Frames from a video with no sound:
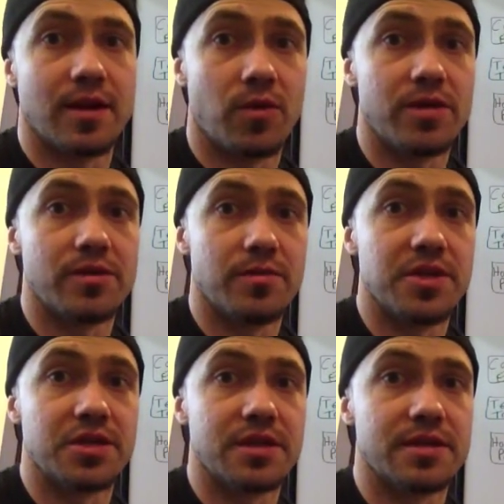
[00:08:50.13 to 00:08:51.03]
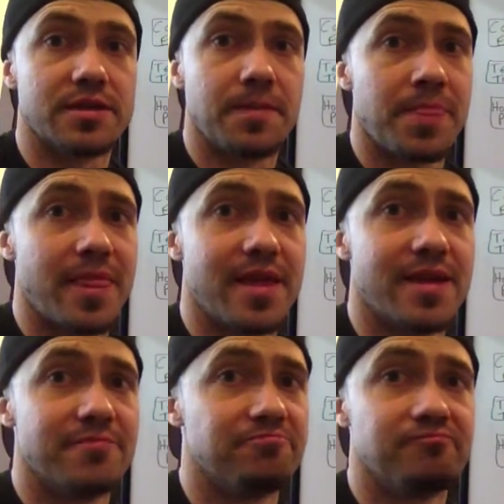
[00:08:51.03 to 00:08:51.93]
what your mission is,
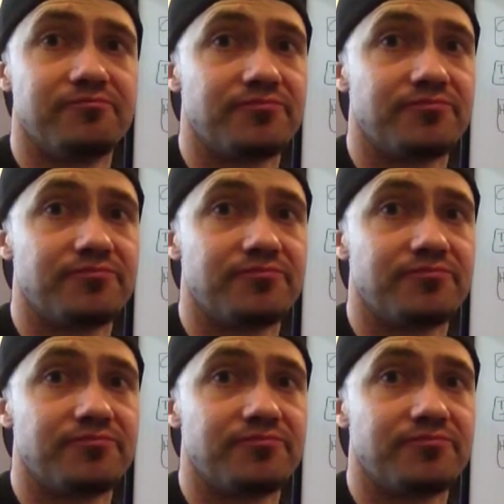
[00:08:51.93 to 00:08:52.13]
and